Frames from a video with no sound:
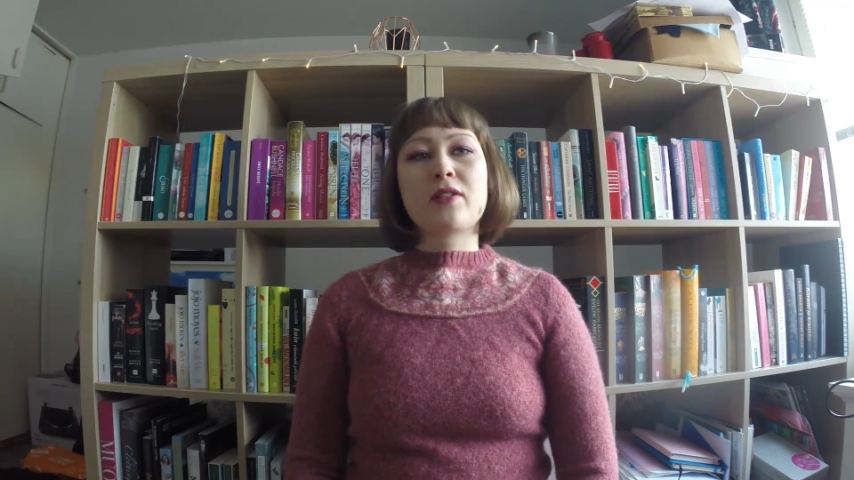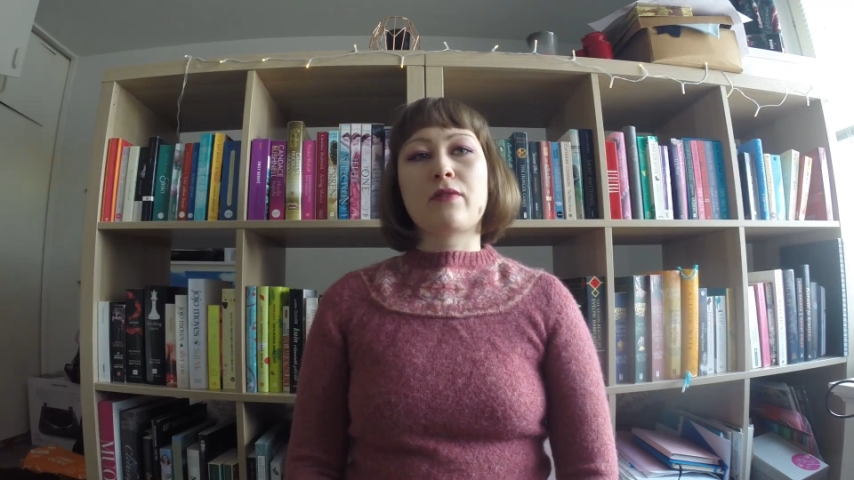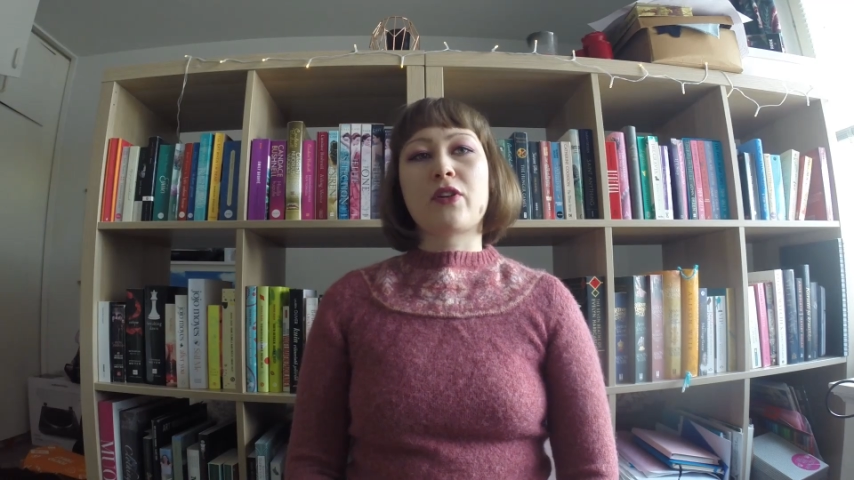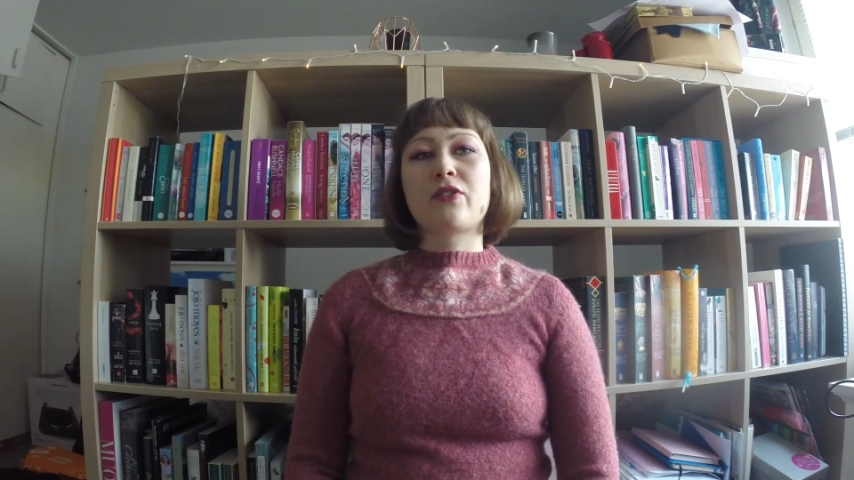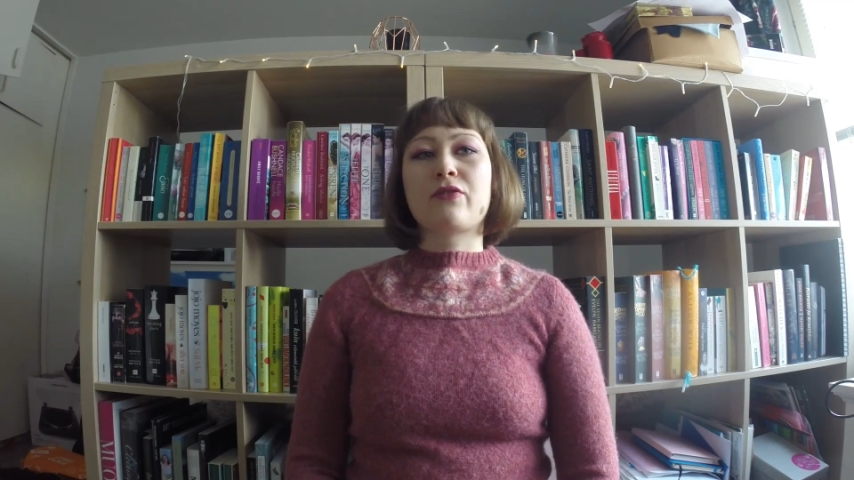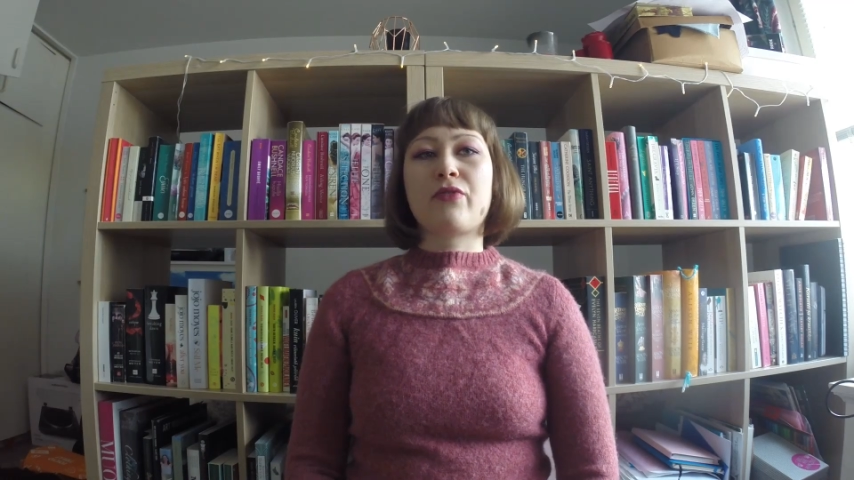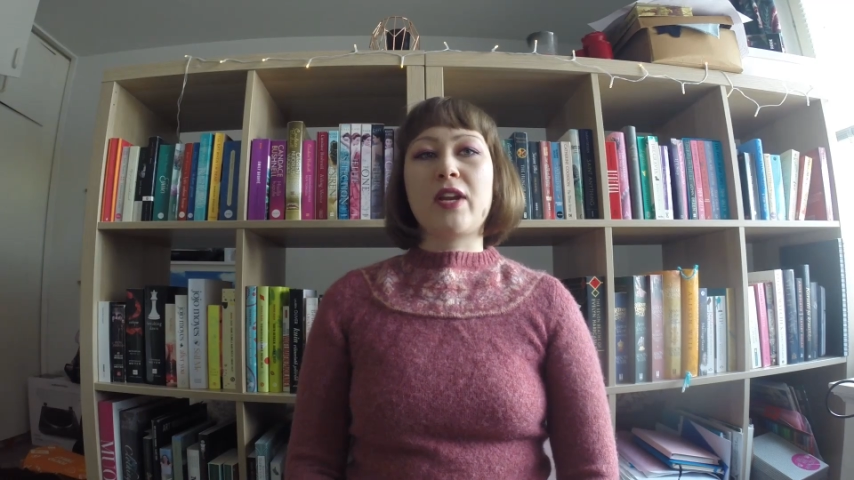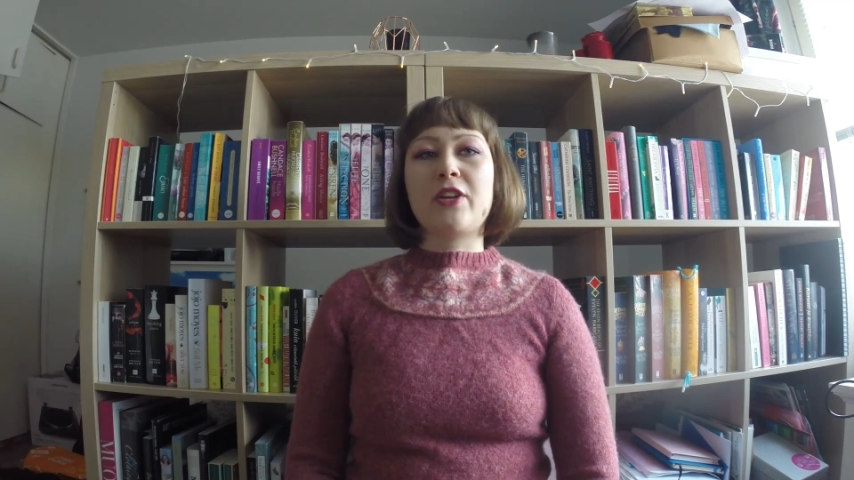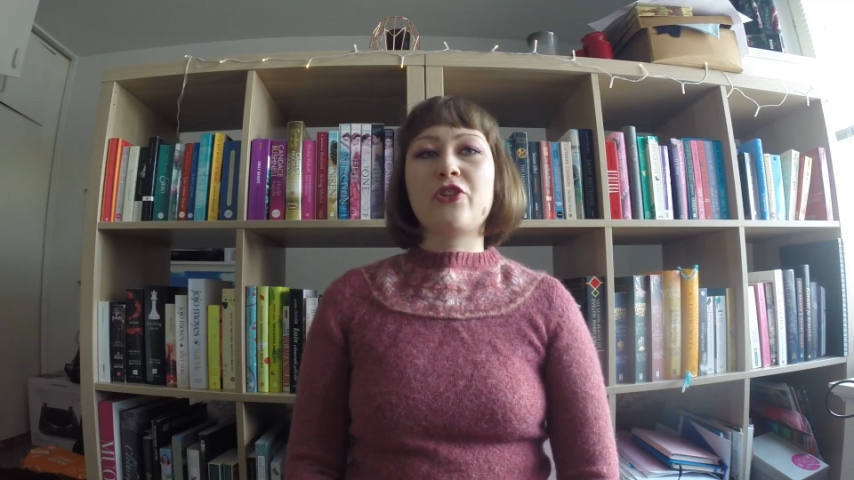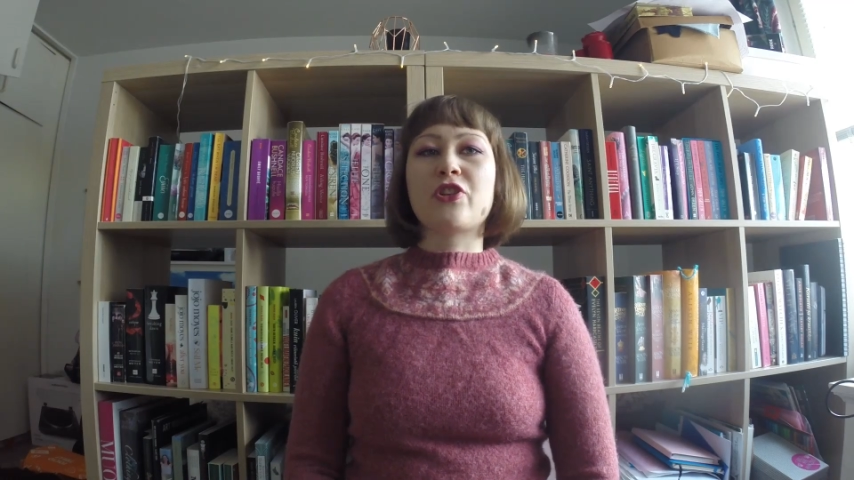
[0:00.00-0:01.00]
towards
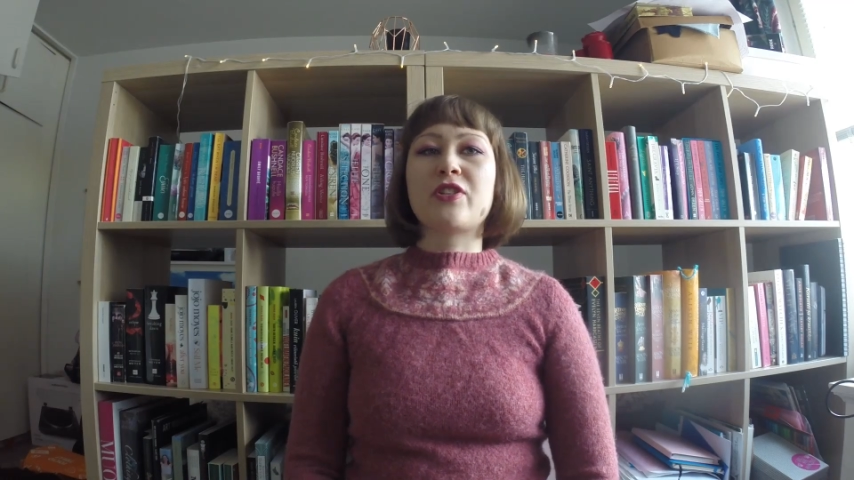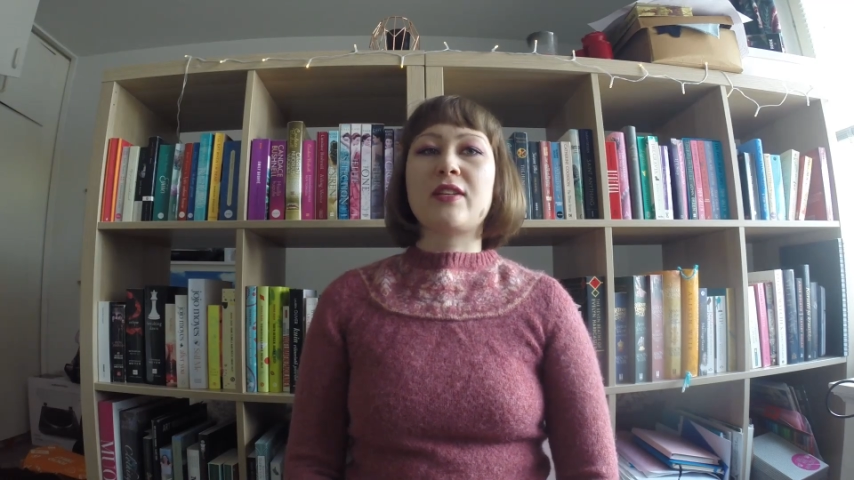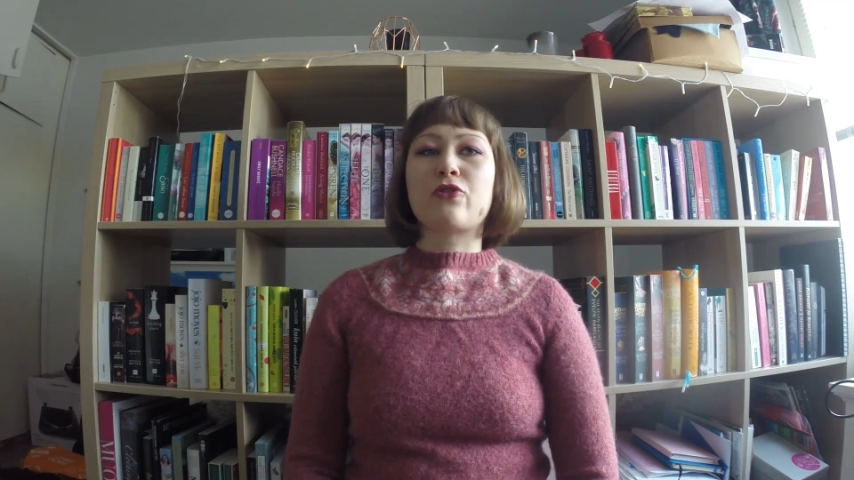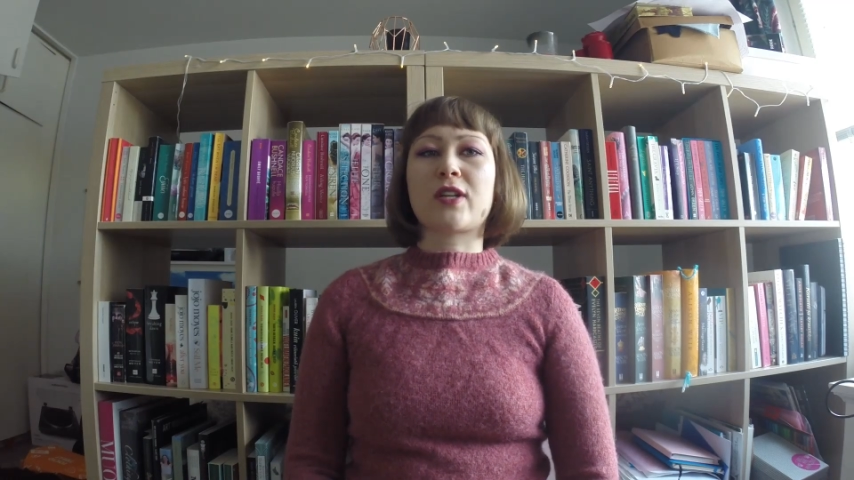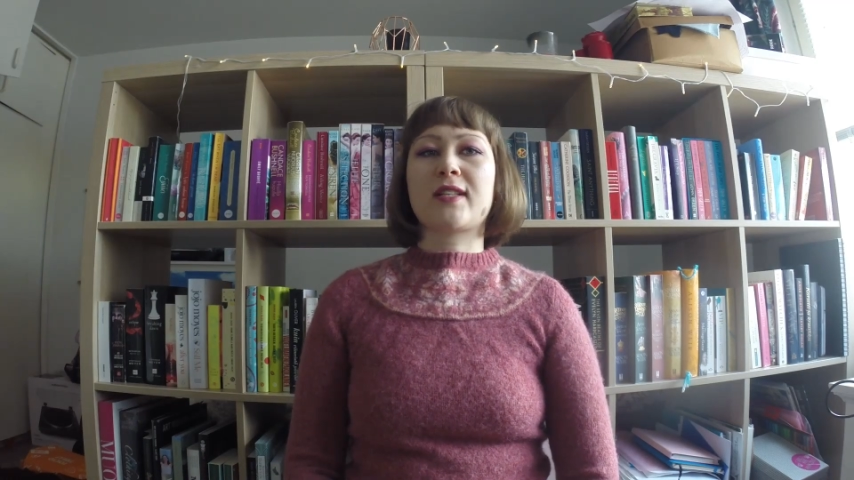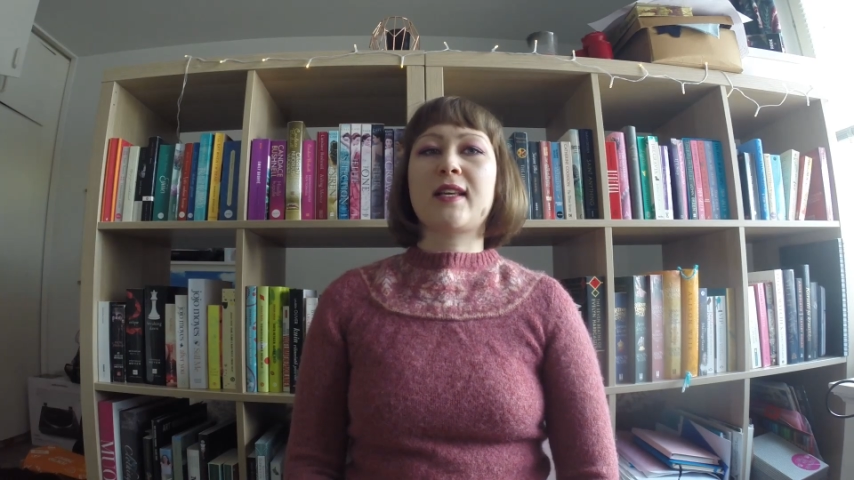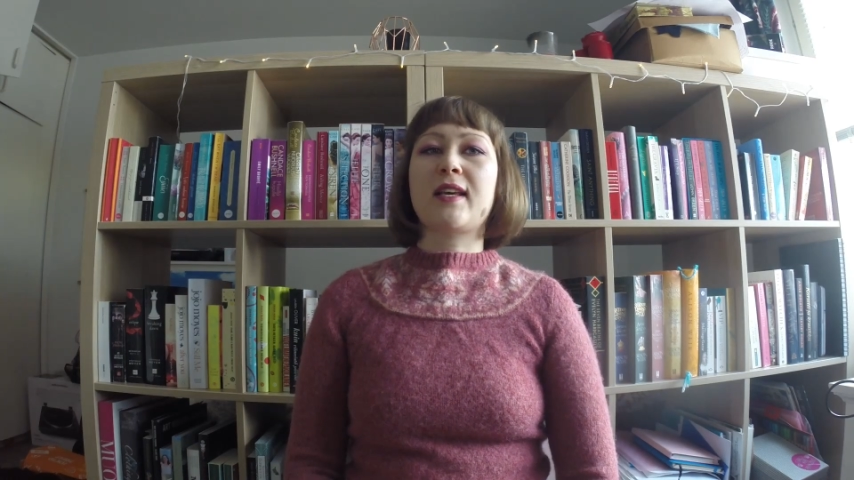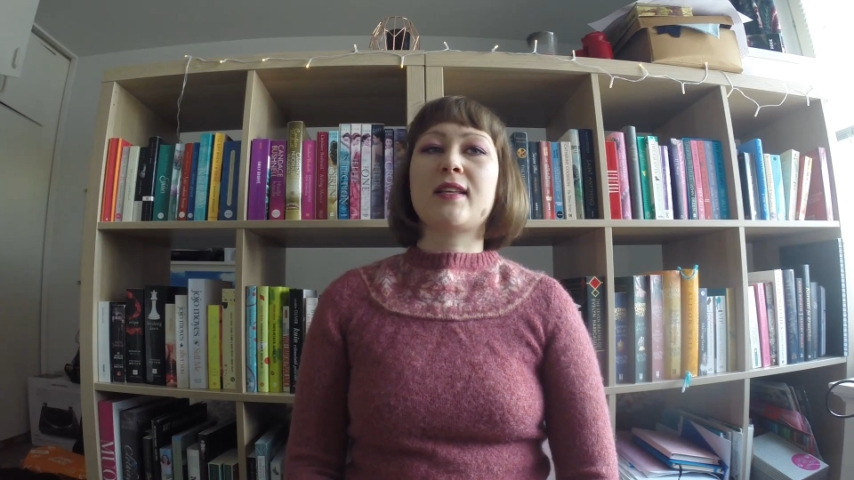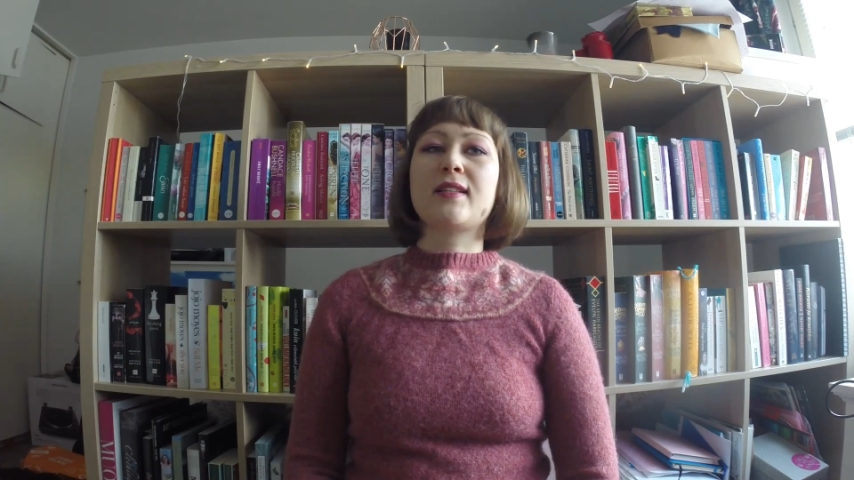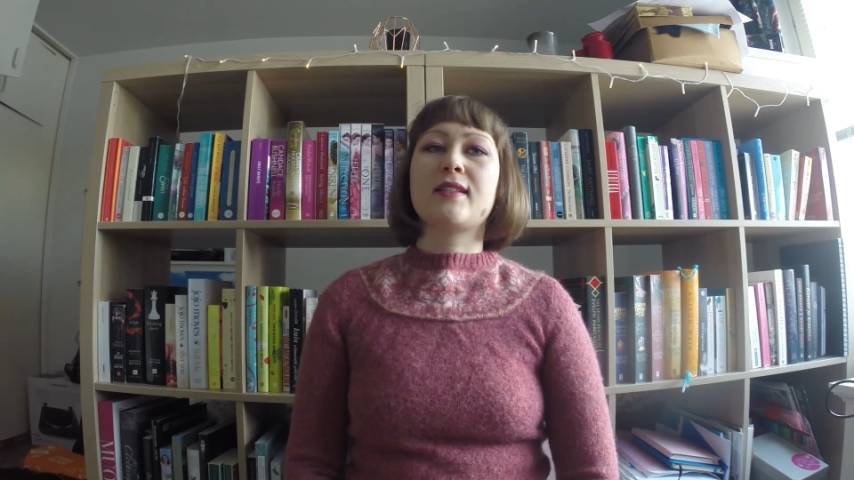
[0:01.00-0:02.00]
Regency
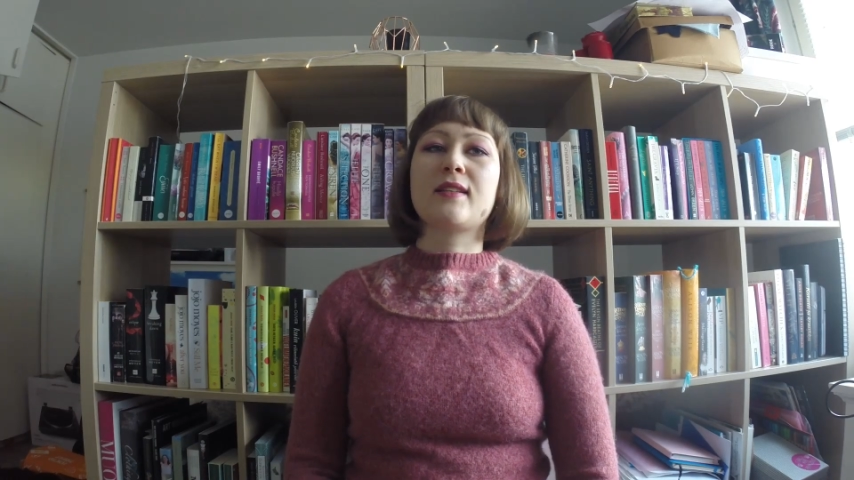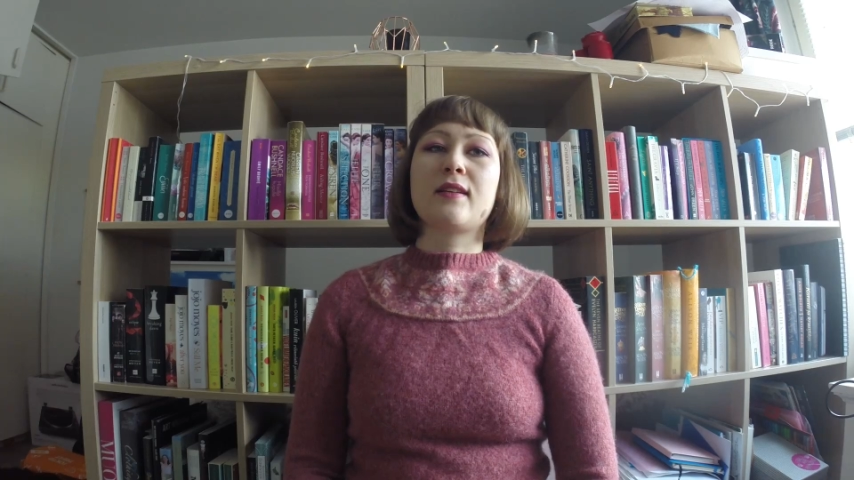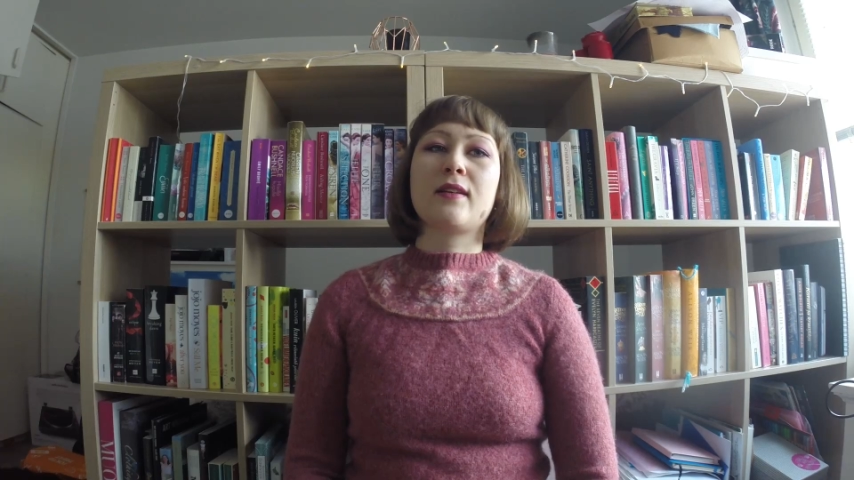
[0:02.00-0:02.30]
dresses